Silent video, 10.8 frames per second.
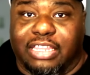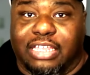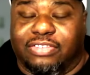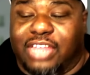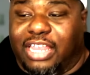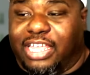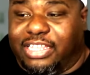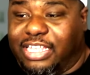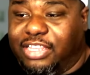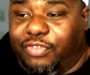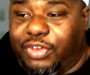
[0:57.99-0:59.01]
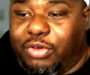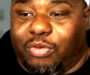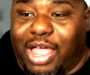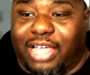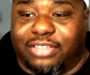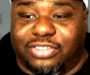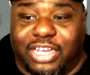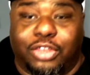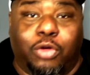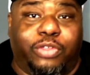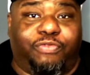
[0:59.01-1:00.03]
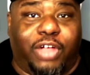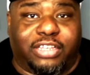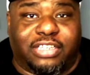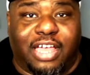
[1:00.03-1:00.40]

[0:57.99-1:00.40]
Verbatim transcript: it's not like they live on the rocks, so they know it's fucked